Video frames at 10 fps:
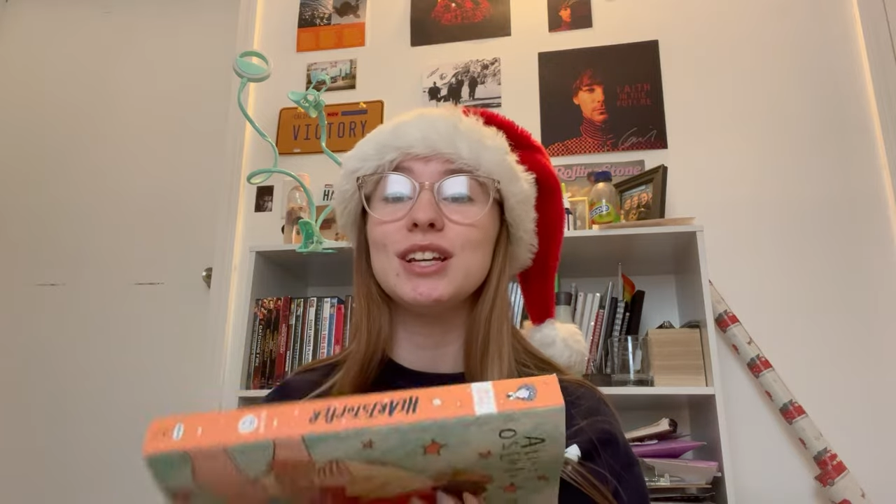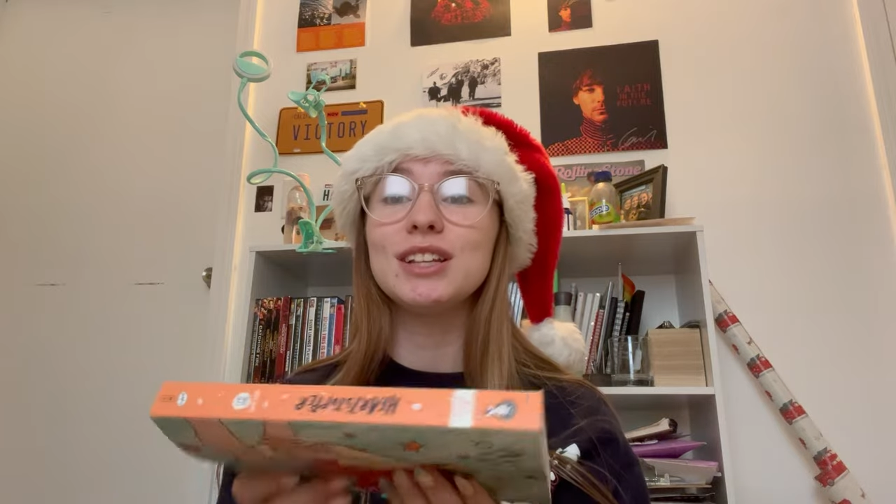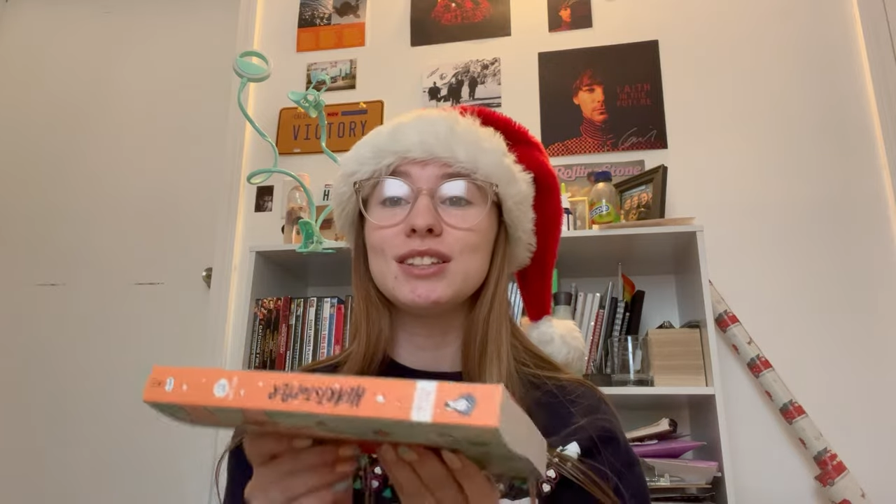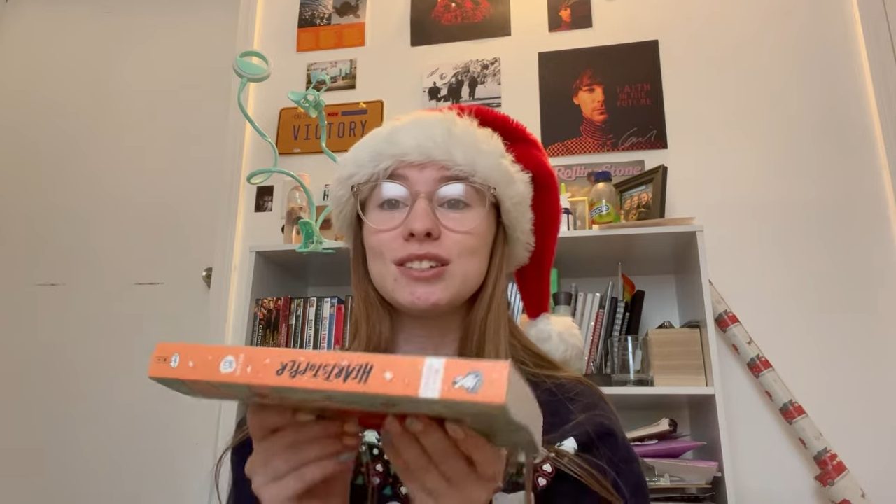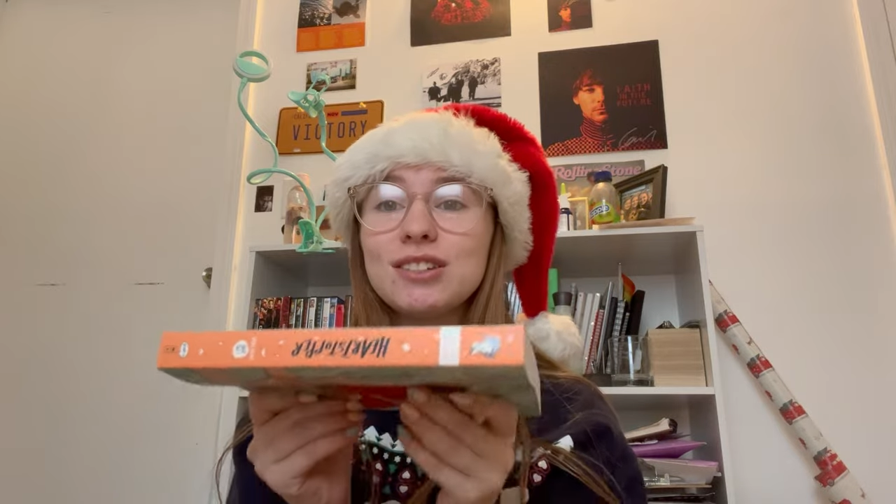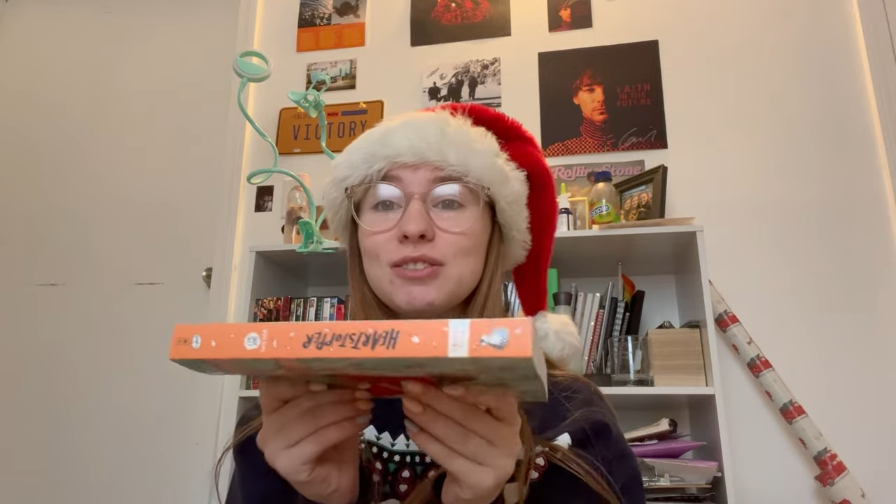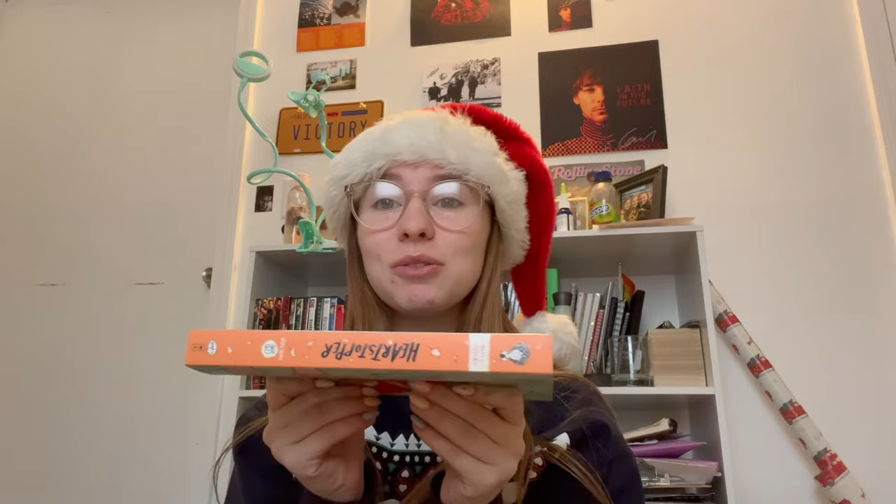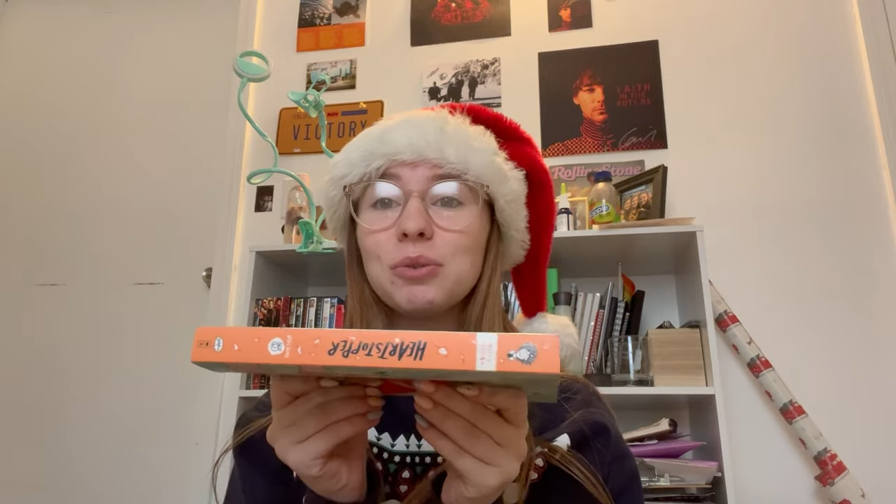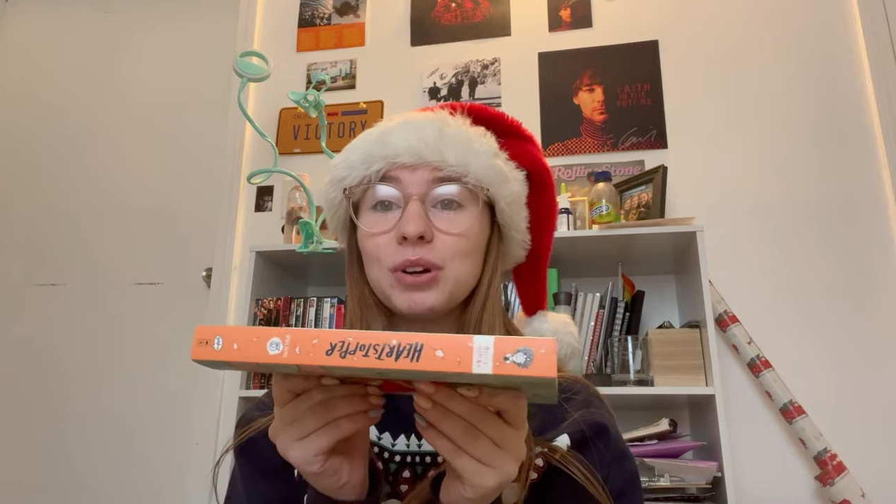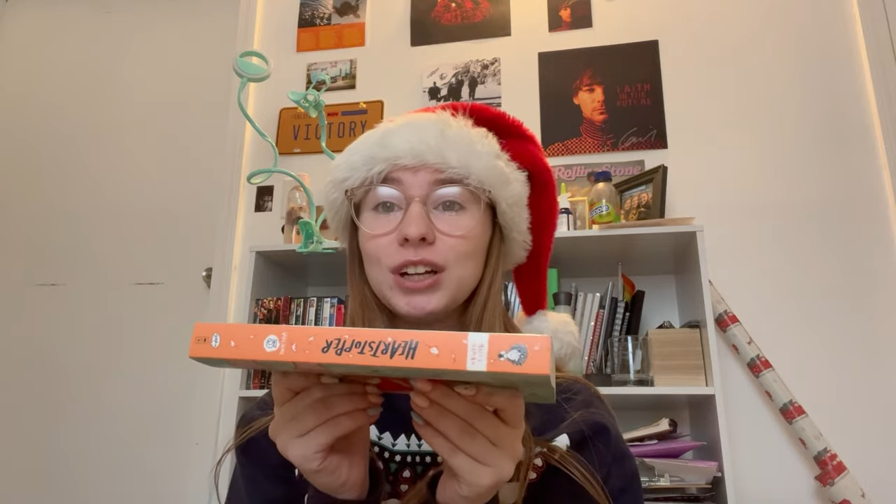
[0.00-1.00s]
It's
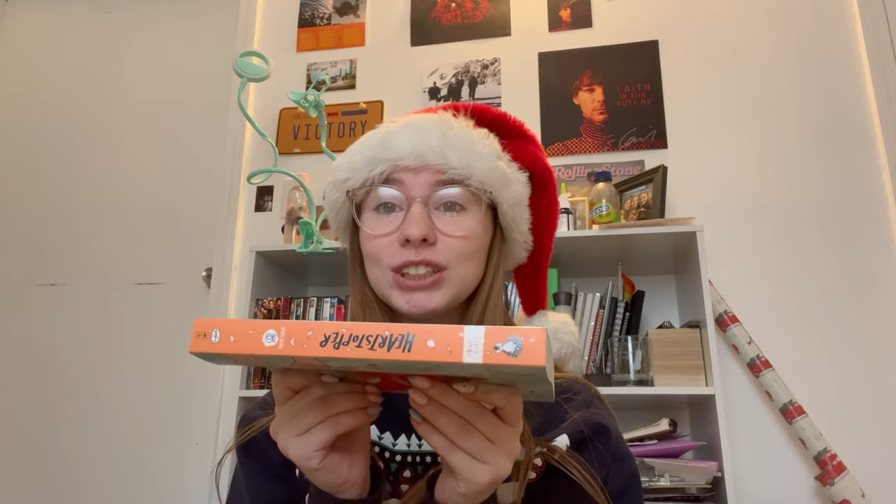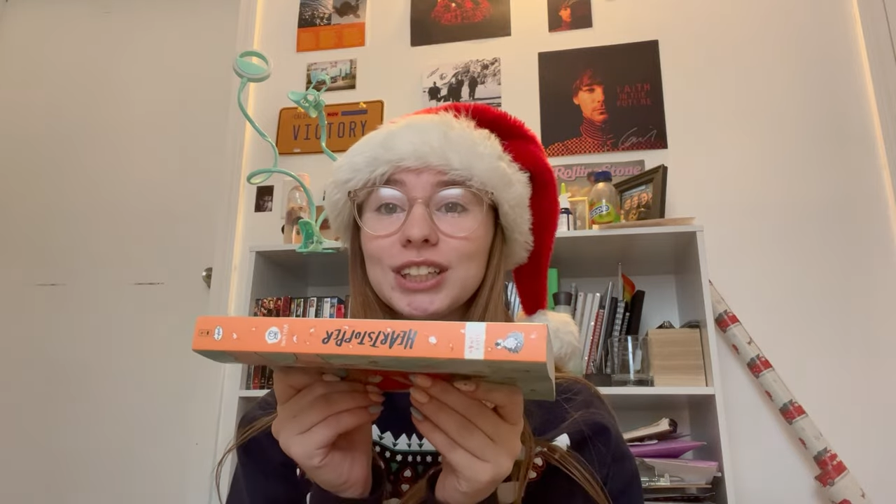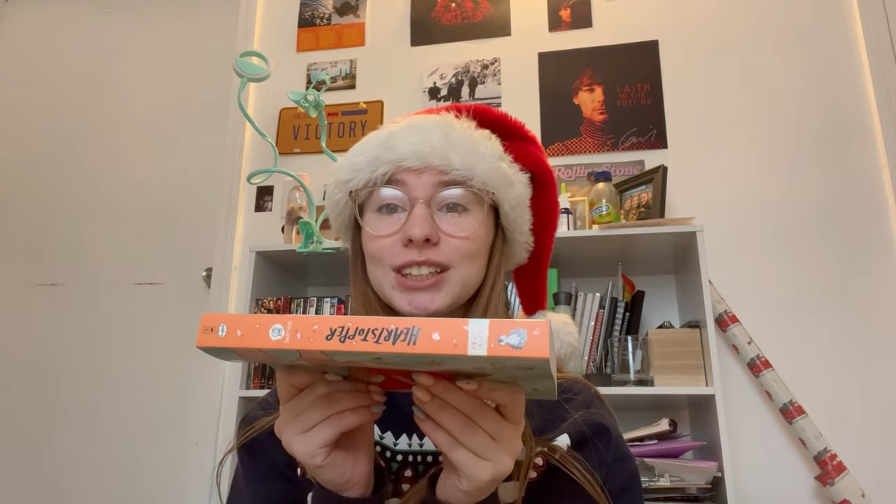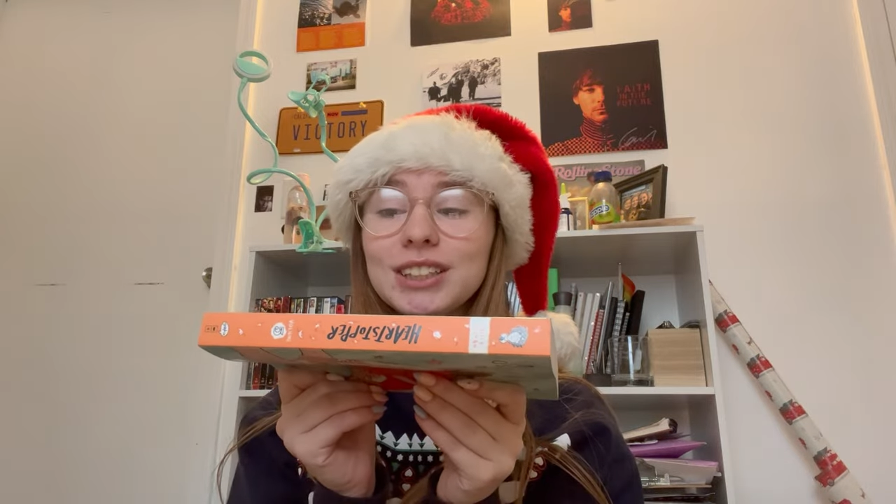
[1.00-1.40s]
orange on the